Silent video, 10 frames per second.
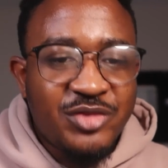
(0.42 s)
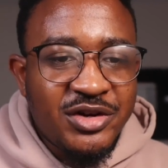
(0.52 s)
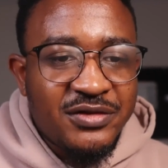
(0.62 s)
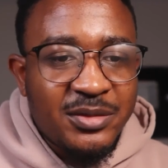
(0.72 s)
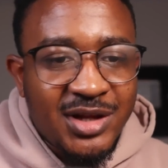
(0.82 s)
up,
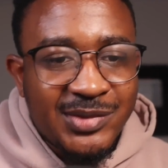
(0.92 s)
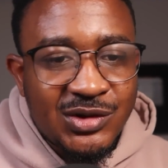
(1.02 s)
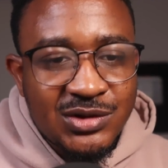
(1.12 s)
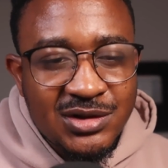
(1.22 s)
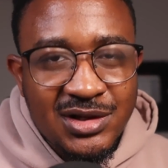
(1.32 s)
beautiful
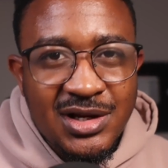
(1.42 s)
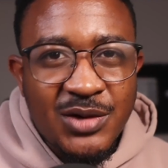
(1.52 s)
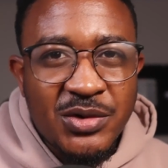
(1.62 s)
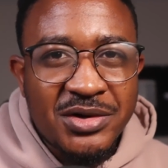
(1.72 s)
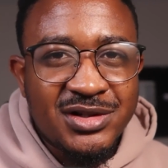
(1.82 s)
people? Today
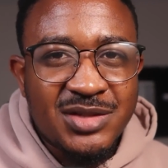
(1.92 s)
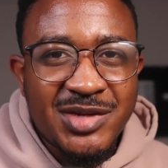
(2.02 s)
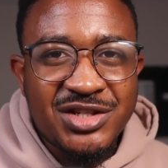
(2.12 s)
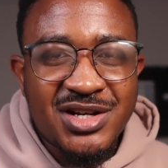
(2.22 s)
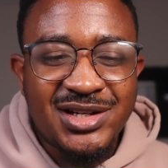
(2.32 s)
we're going to
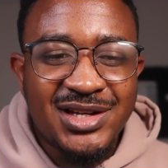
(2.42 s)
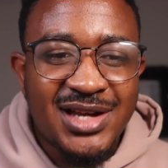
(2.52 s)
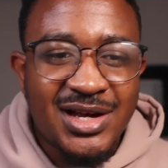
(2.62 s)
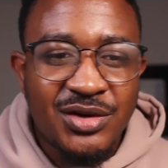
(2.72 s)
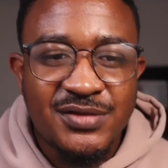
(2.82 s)
be checking
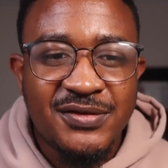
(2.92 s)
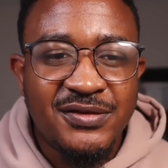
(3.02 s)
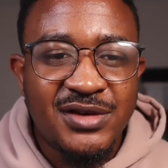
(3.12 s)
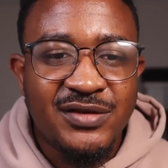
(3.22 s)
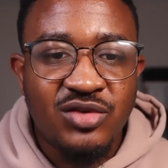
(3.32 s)
out
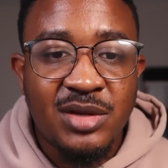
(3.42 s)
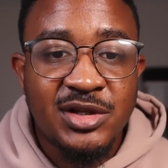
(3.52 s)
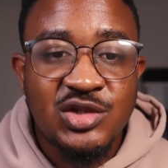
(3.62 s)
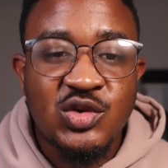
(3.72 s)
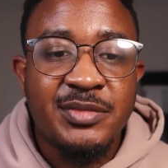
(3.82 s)
Vivek
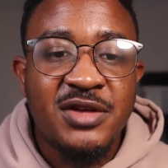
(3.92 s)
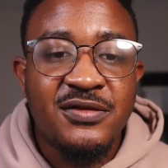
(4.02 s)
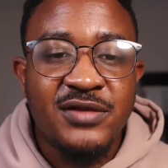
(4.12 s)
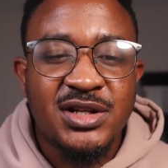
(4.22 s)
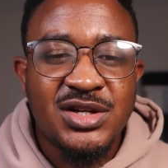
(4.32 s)
Ramaswamy
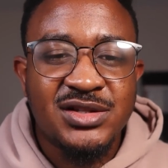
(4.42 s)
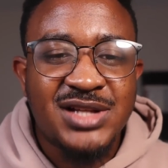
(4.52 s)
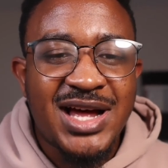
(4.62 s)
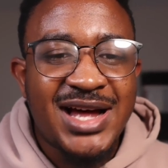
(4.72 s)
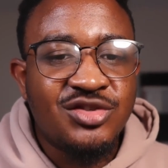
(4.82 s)
versus
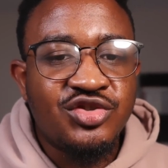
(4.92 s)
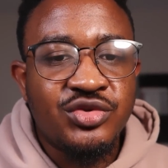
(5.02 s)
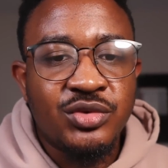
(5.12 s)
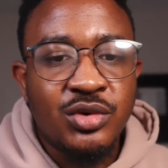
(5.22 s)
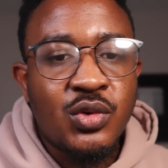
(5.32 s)

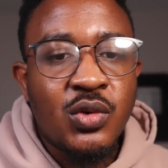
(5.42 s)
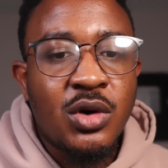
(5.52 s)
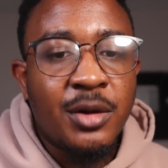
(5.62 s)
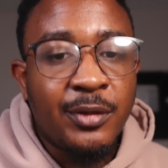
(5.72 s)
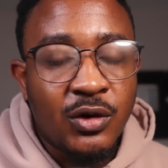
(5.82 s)
Andrew
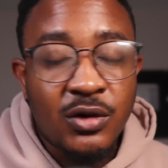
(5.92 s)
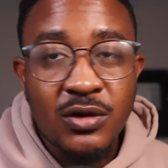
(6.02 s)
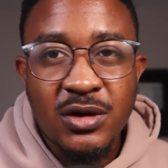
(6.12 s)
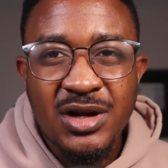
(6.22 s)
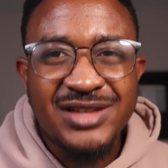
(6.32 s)
Cuomo.
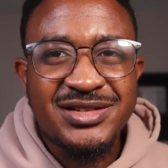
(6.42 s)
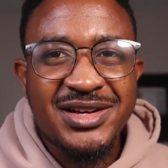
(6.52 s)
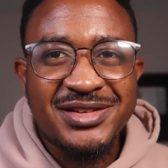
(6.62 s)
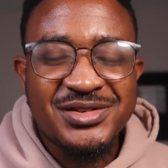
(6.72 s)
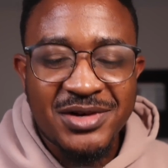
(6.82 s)
Let's
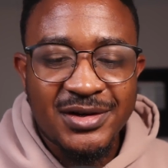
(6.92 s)
get to